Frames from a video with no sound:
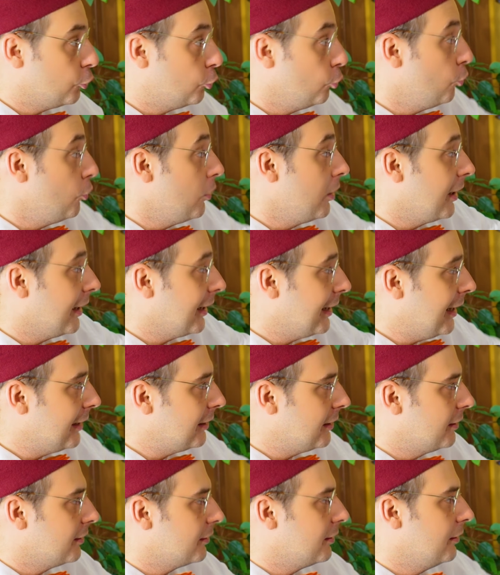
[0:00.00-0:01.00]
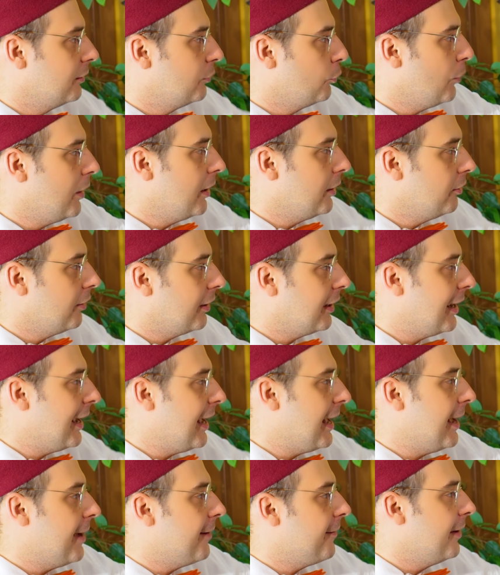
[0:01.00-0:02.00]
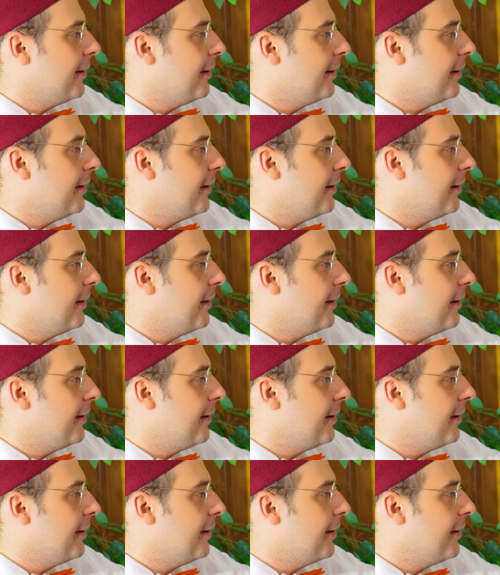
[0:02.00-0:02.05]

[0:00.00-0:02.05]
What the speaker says: to cadences, when you can